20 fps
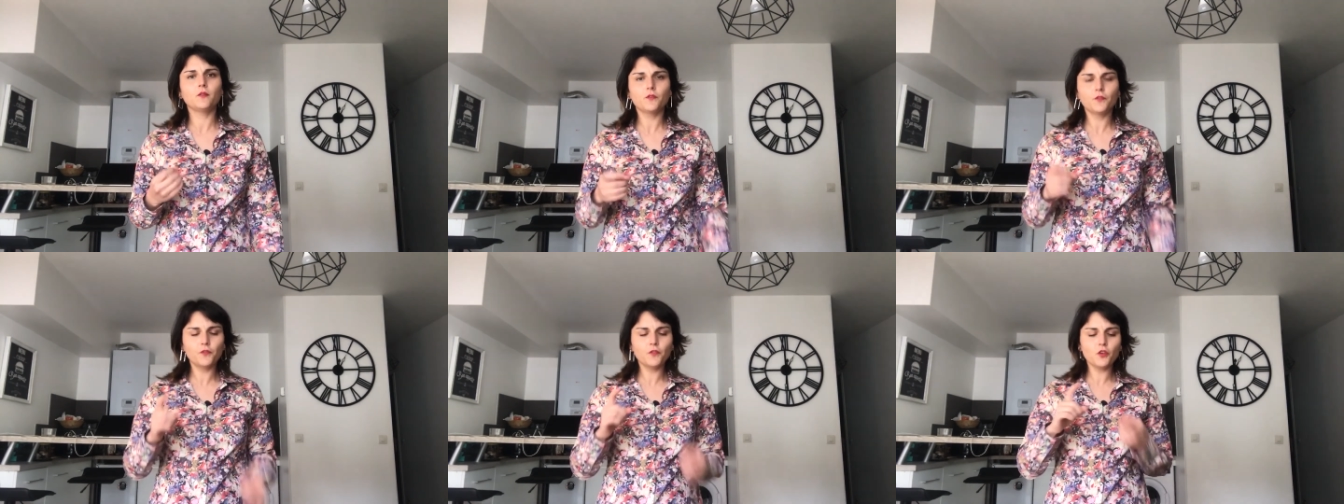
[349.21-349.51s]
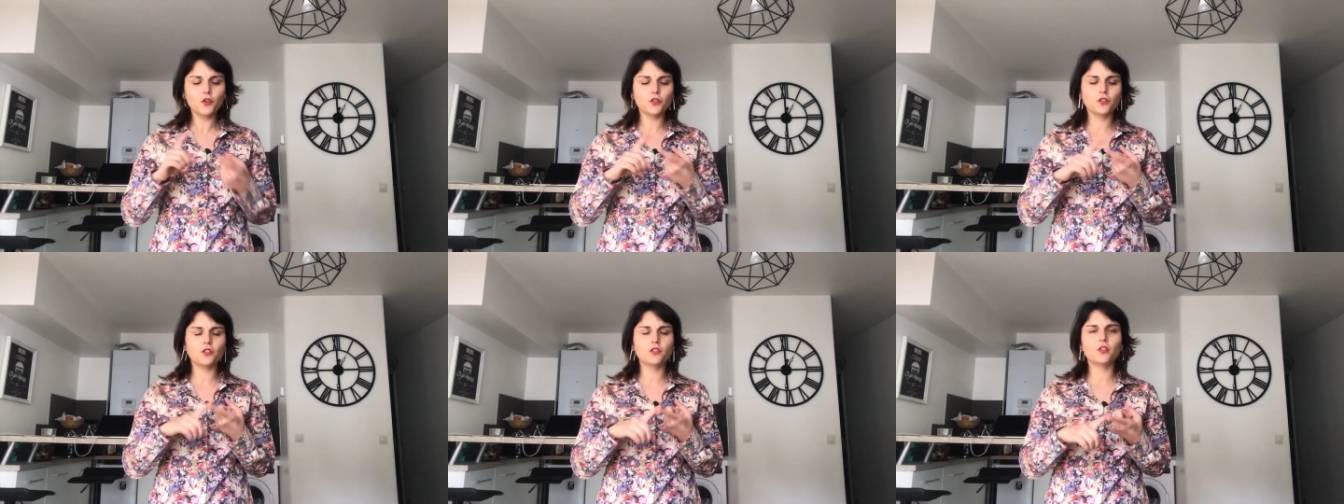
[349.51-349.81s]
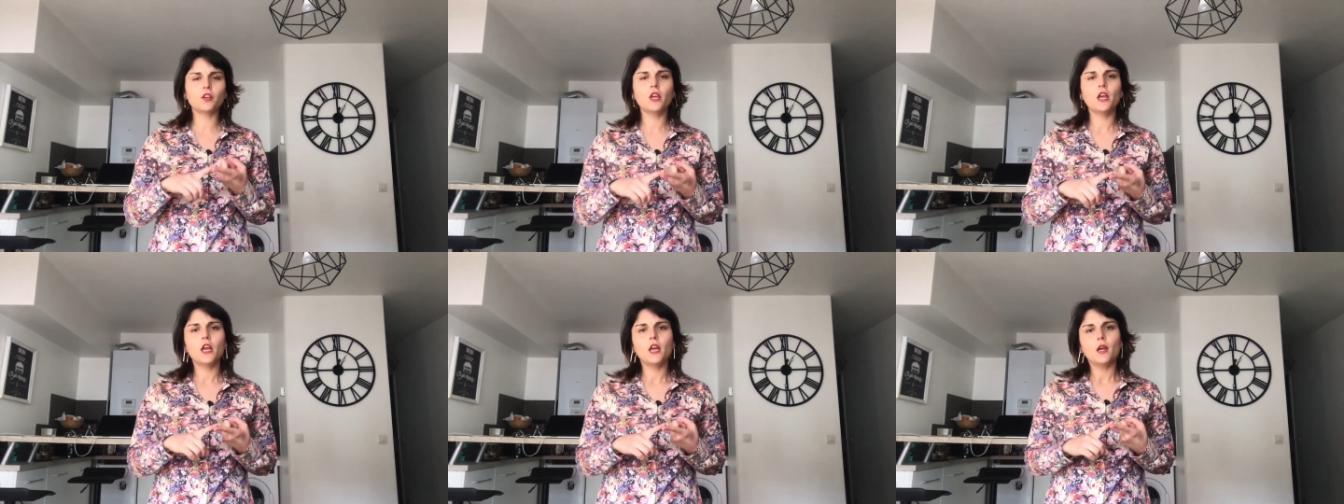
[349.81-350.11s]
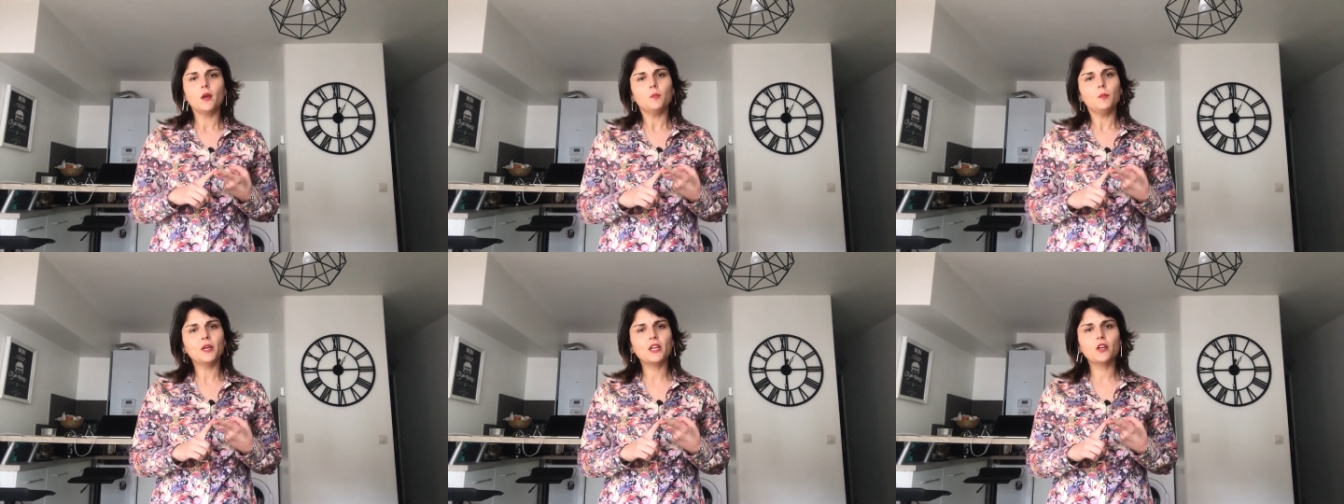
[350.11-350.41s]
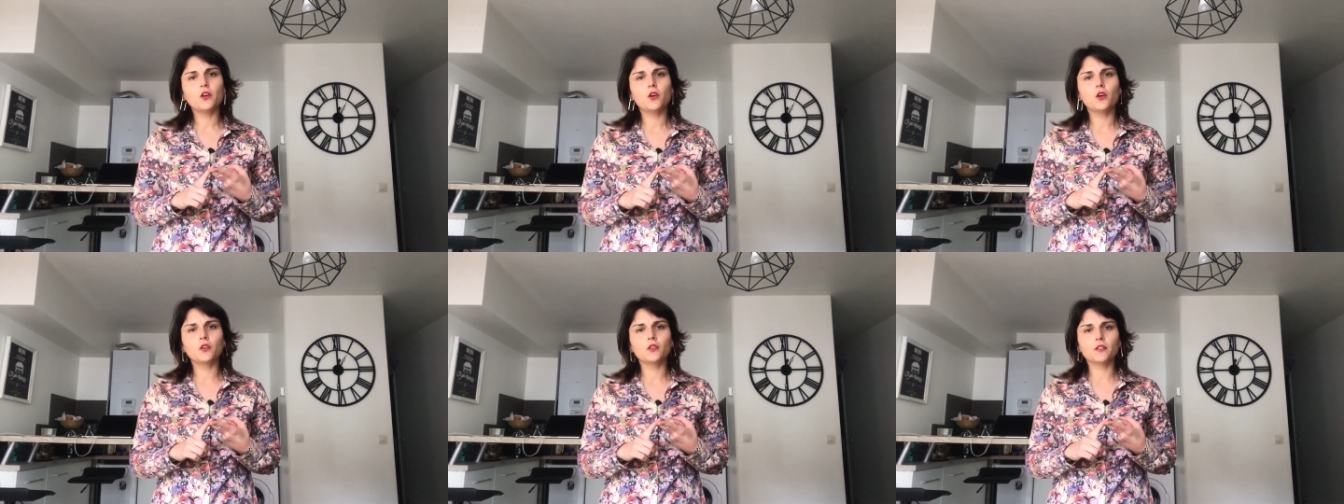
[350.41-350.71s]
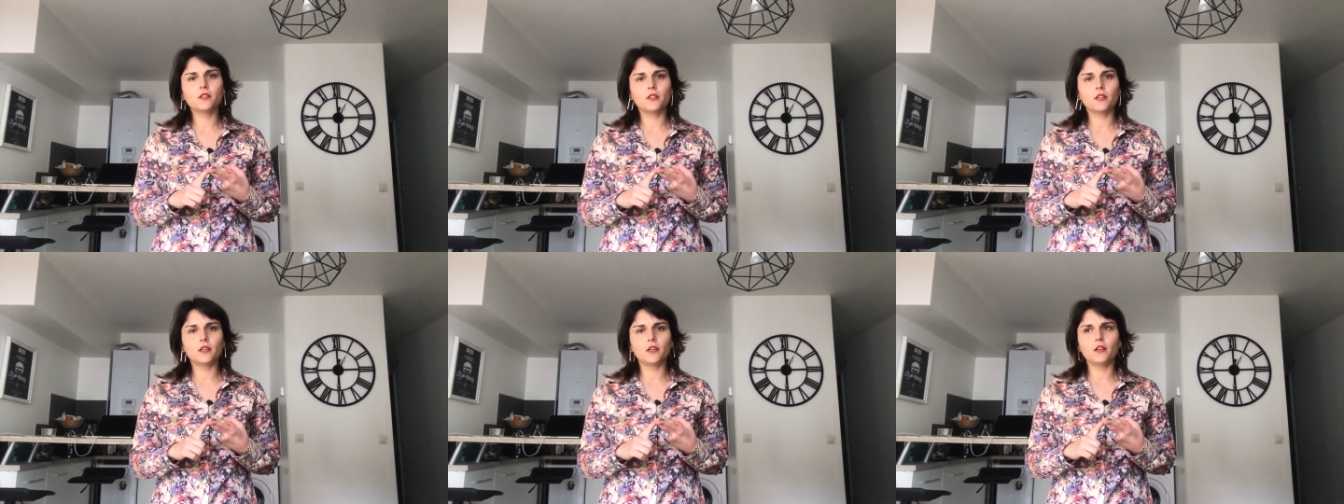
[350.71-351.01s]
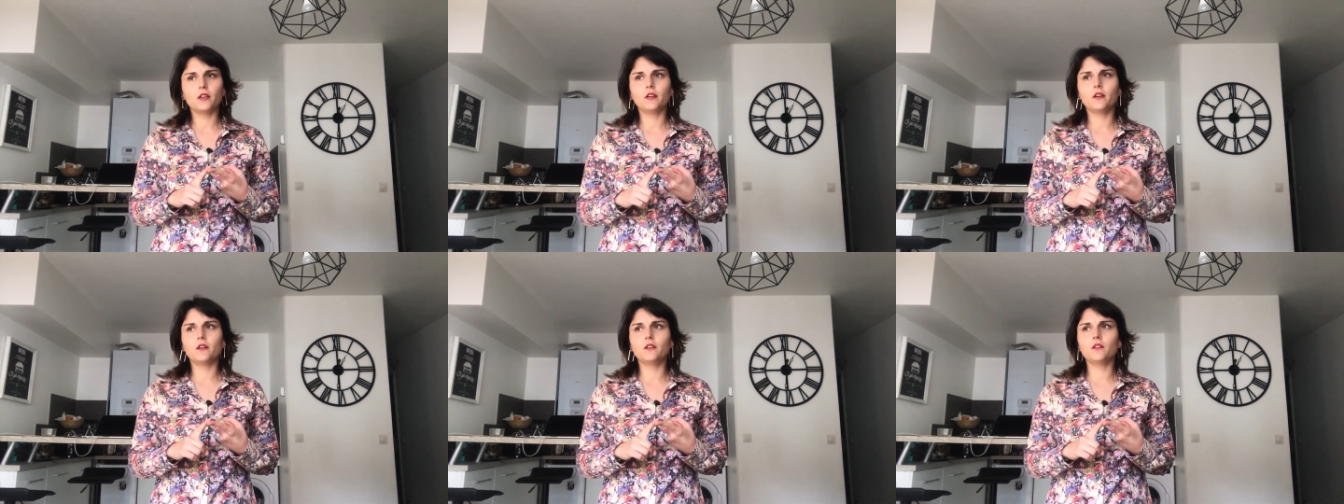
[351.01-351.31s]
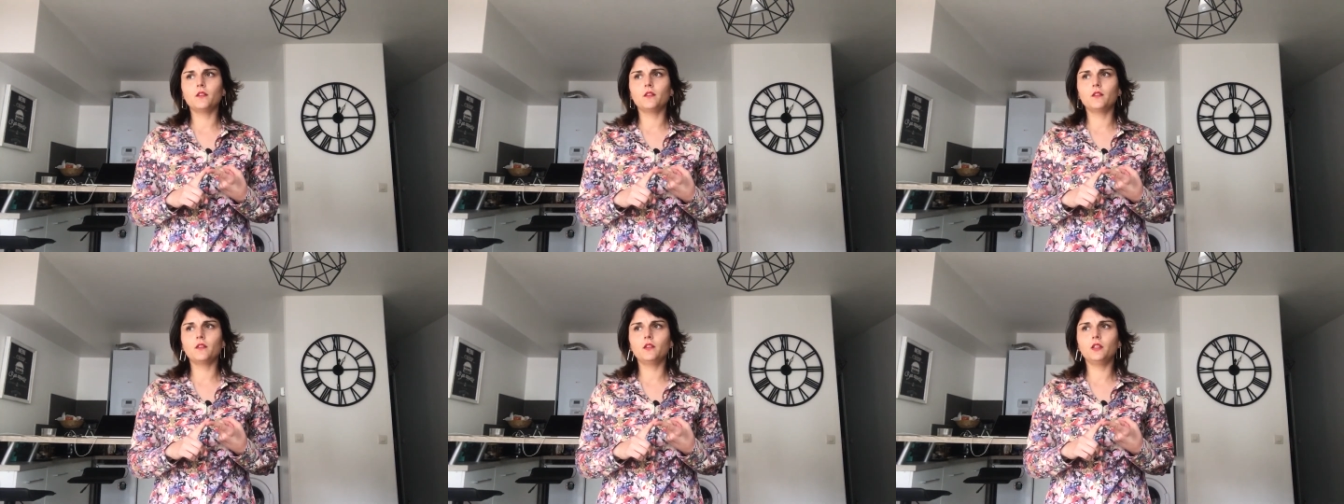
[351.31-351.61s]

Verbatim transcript: First, because uh,